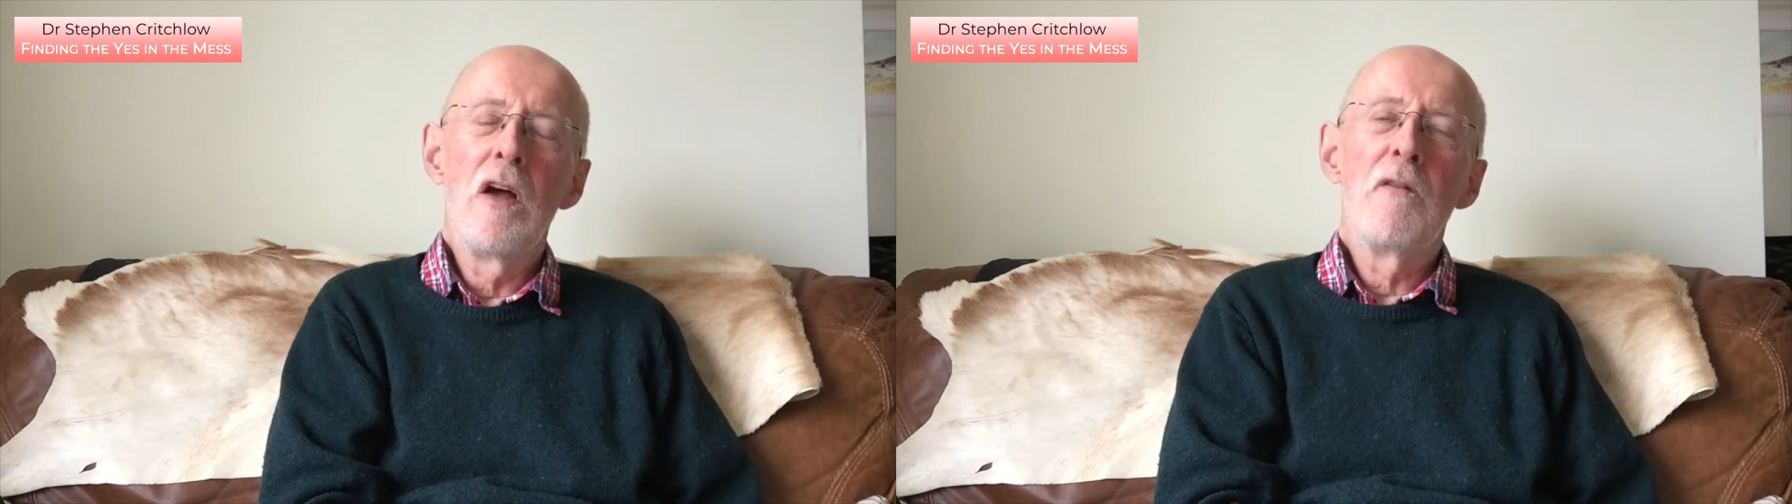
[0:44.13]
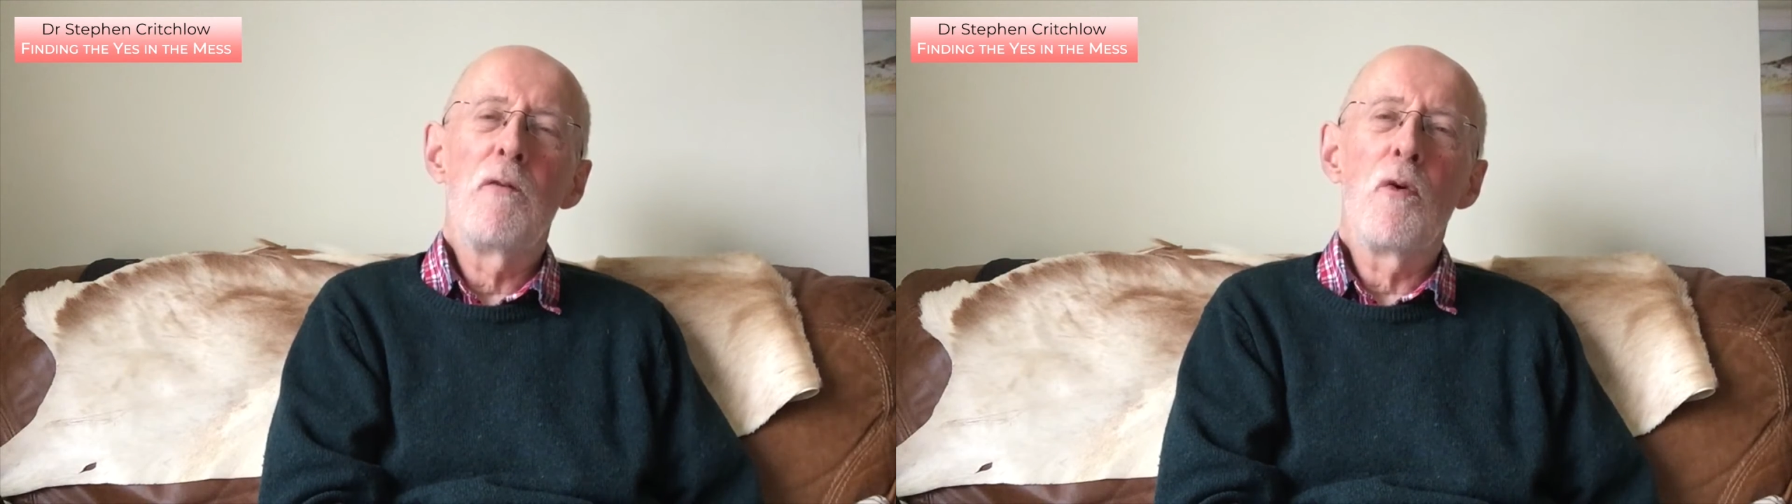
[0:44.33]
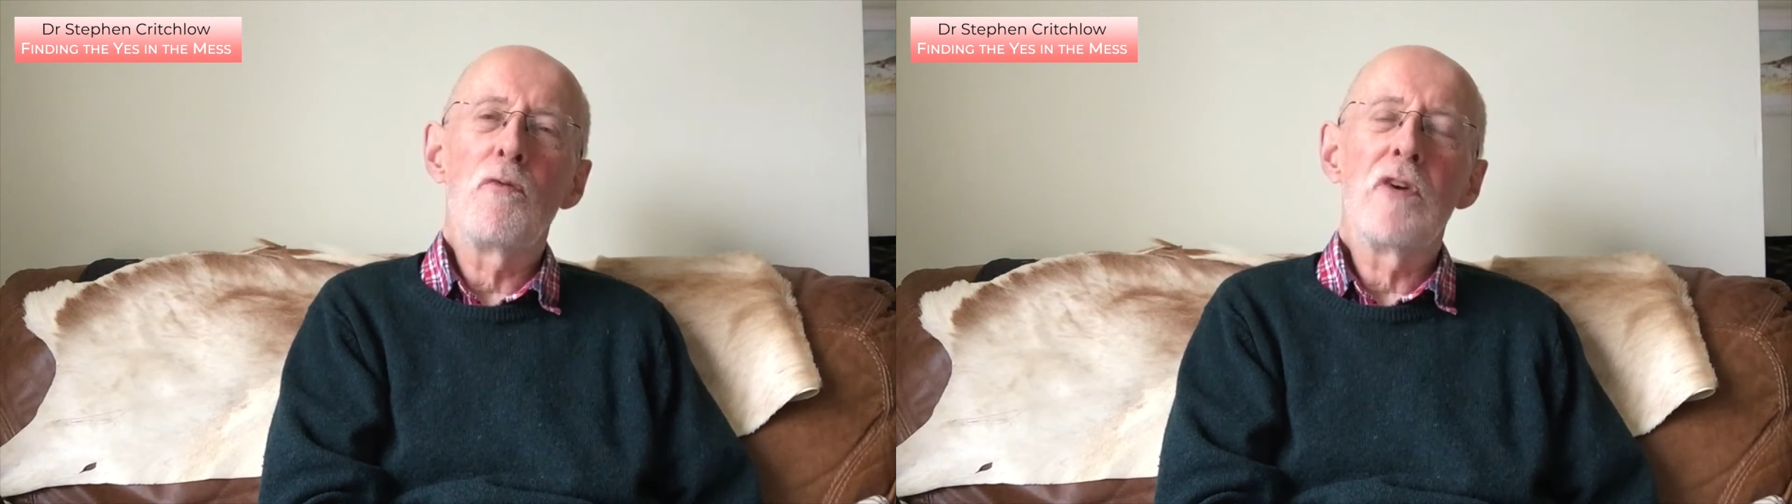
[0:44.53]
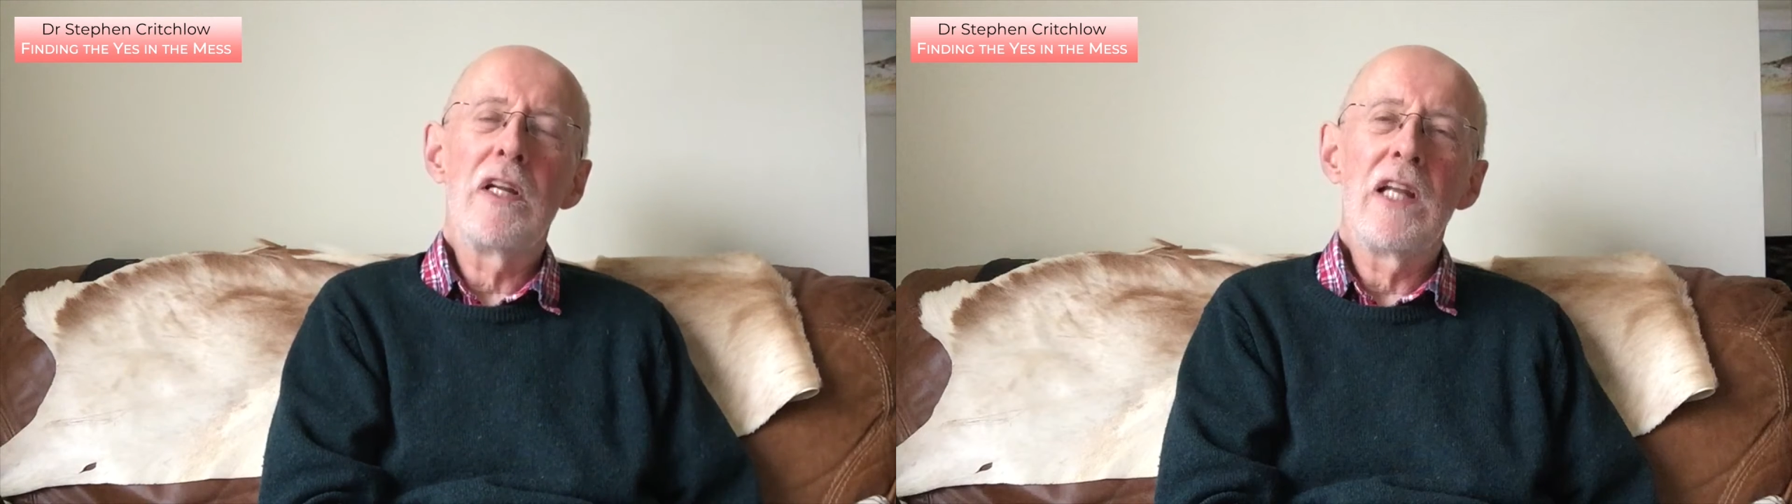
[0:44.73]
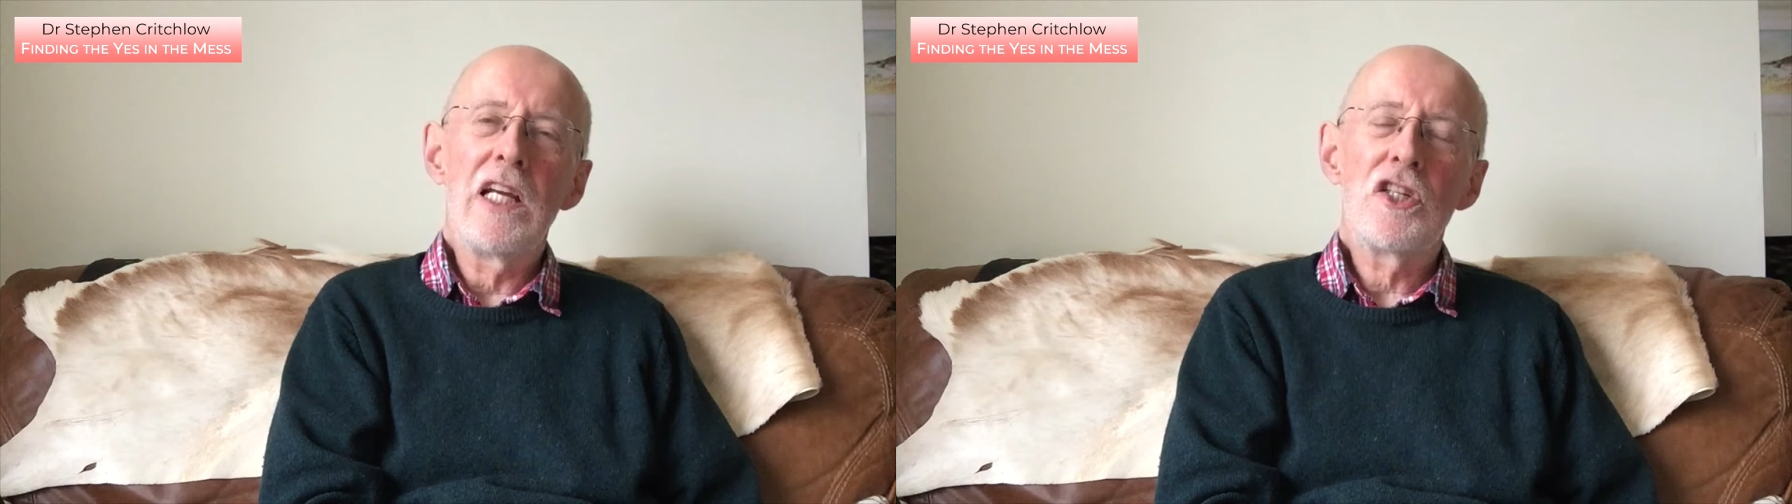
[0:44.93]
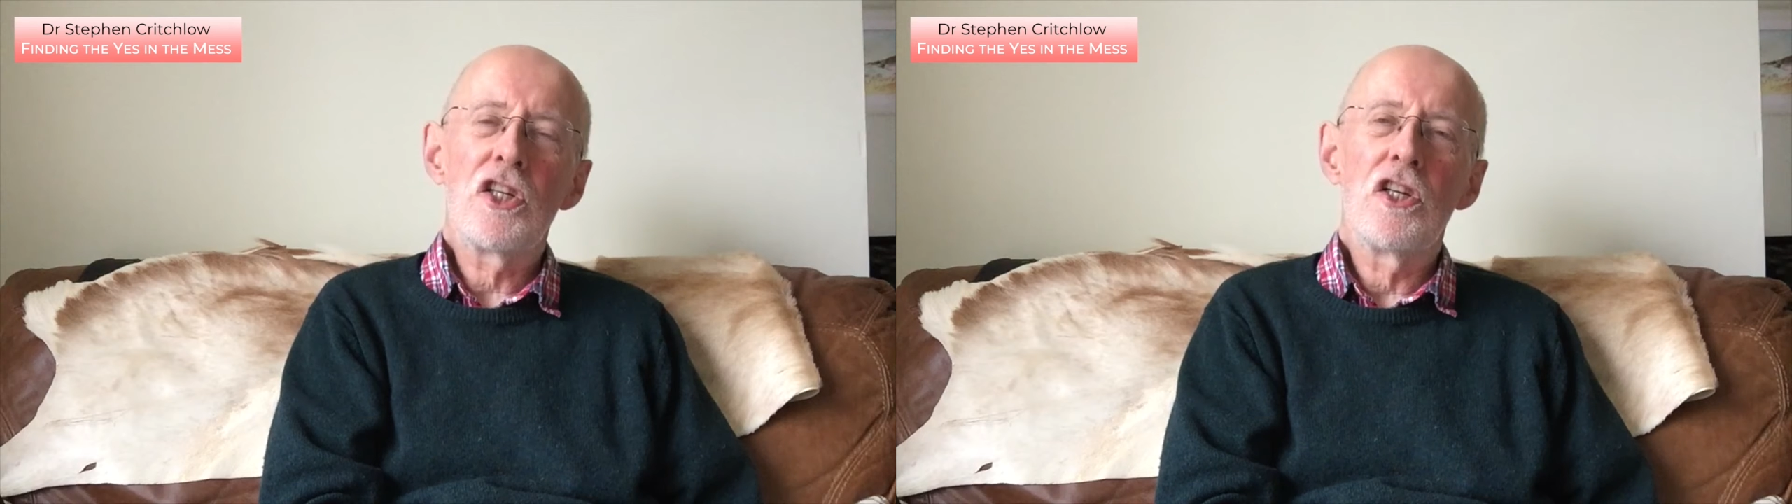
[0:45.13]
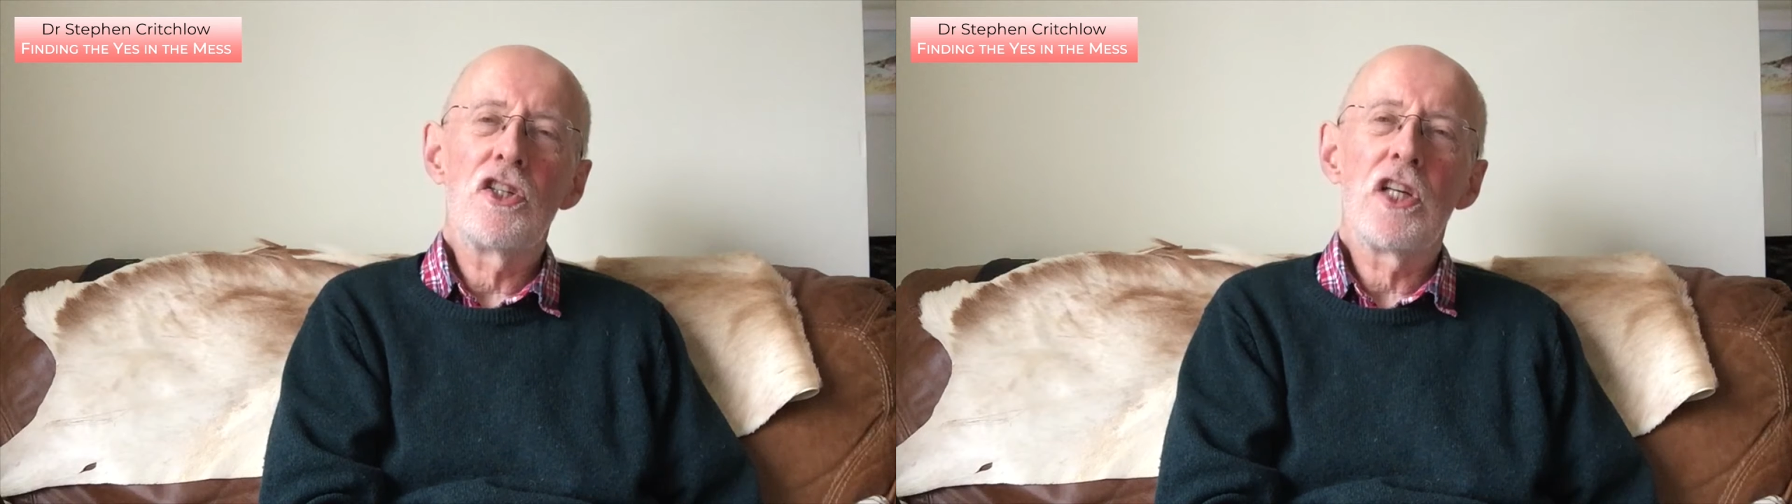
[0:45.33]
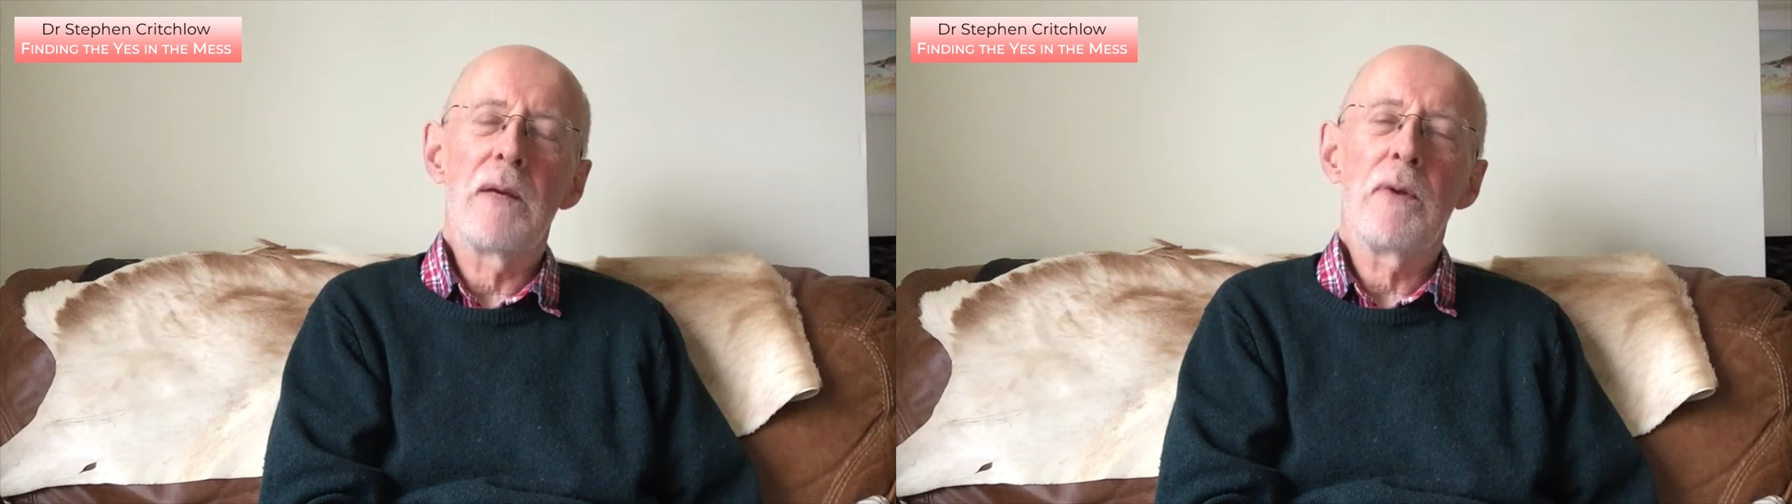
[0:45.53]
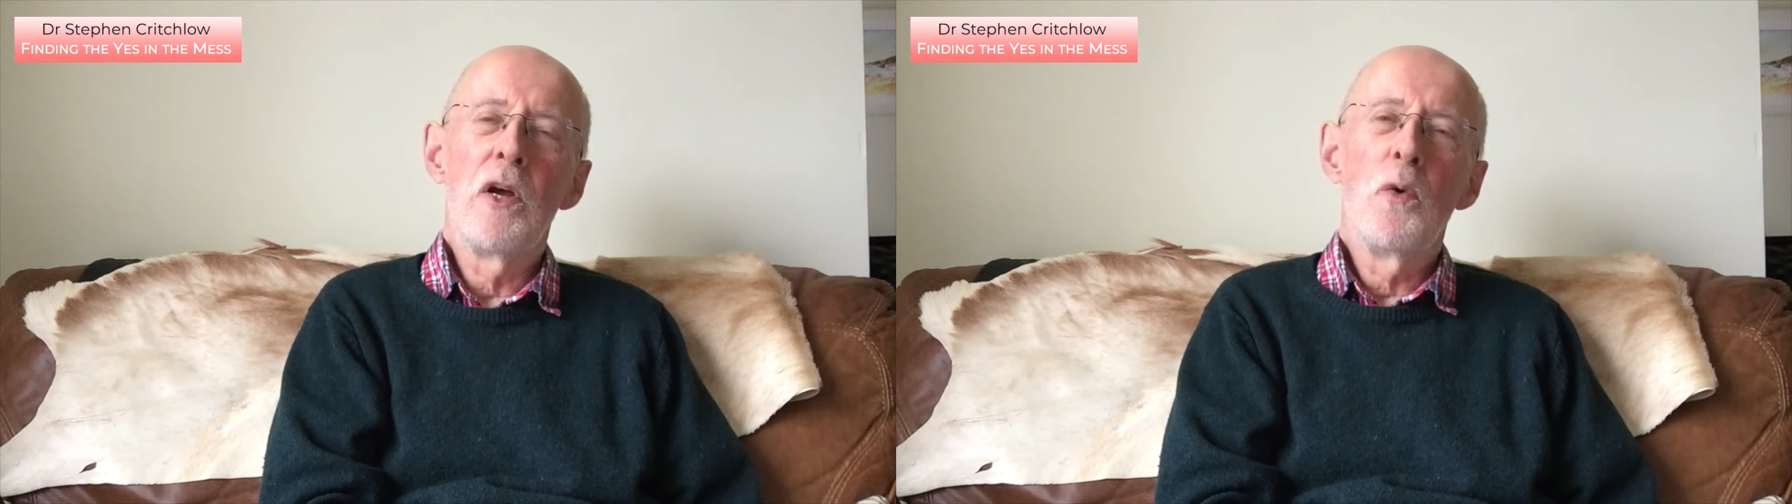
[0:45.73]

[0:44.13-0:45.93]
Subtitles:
for relationship